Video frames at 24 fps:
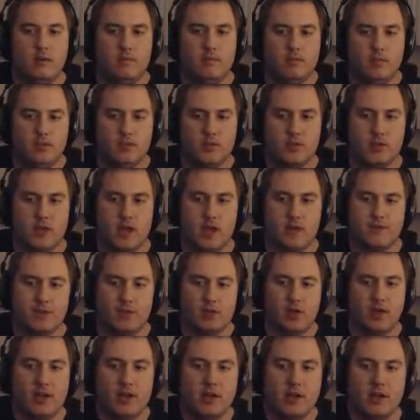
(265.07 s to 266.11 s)
So again, if
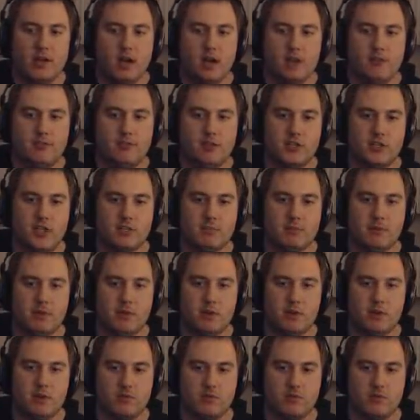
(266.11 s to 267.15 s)
you're lucky enough, this can
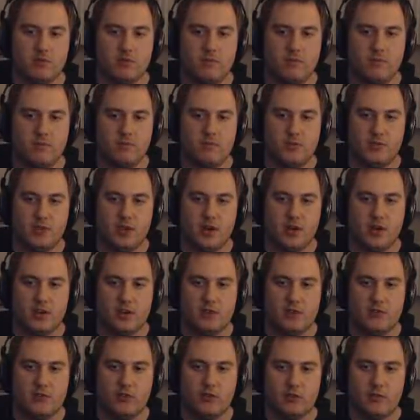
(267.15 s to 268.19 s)
be done in
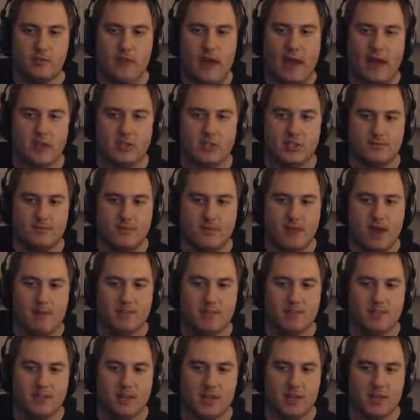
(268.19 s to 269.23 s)
your first pass if you
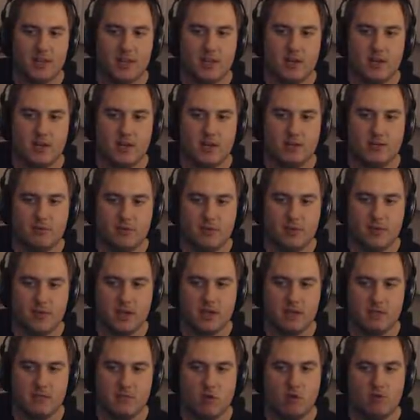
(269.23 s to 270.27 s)
happen to get lucky enough with
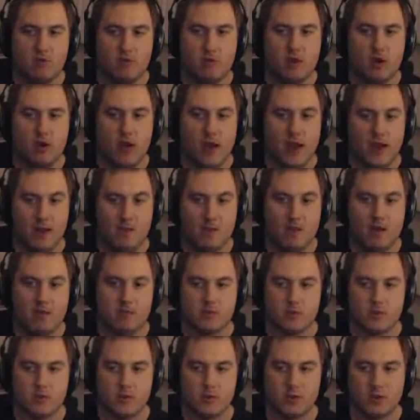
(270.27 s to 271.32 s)
getting morph ball and bombs early